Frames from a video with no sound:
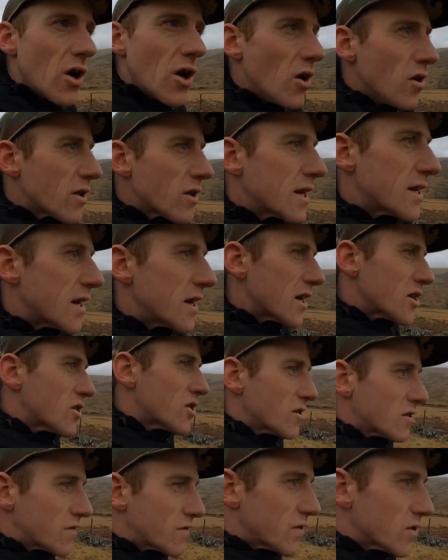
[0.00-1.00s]
all
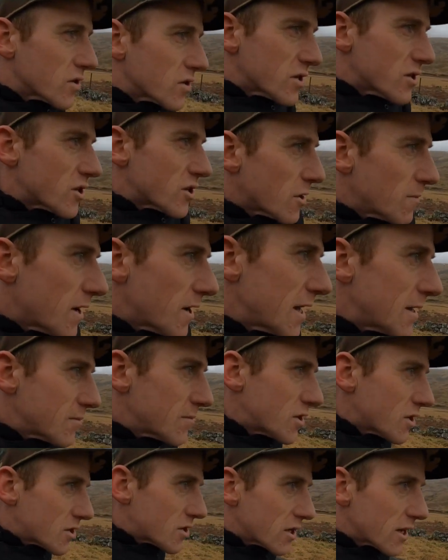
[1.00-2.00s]
conditions, folks, and
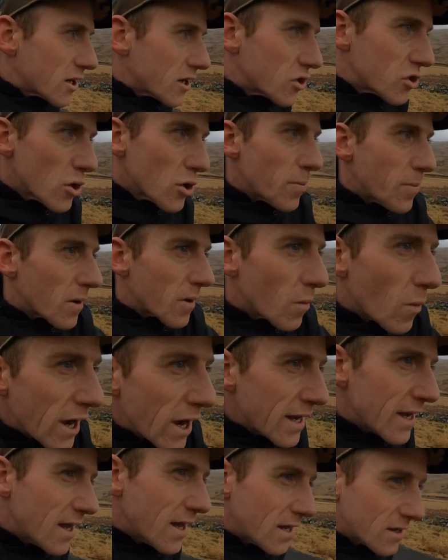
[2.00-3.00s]
sometimes it's like super
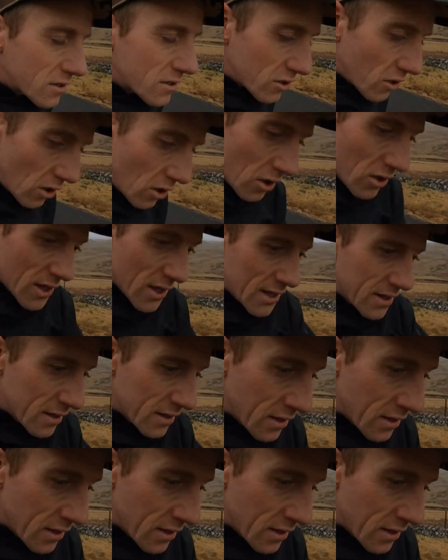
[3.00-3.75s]
windy in Scotland,